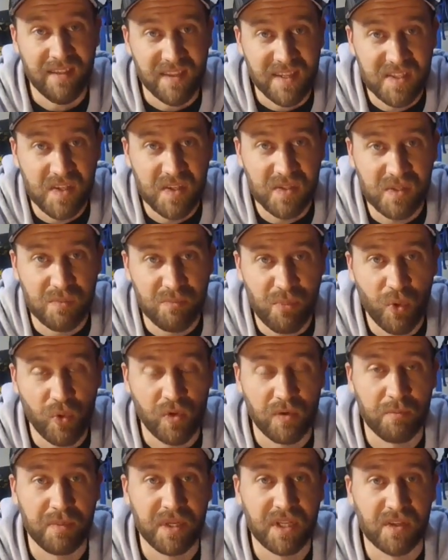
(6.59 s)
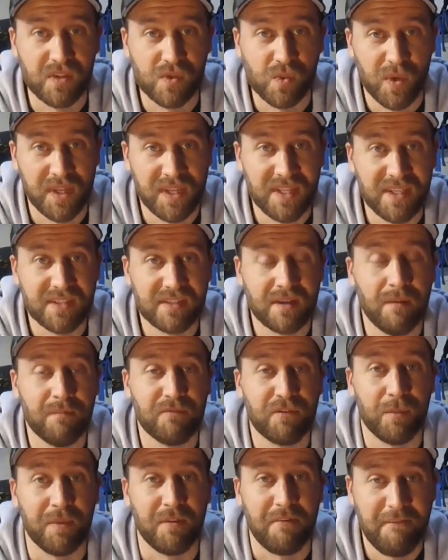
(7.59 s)
And this is important because when these
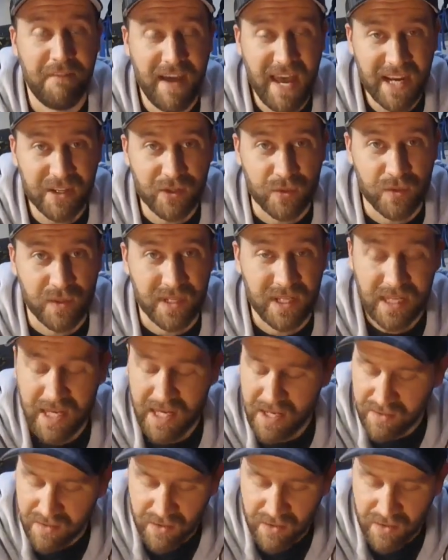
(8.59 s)
come from the factory,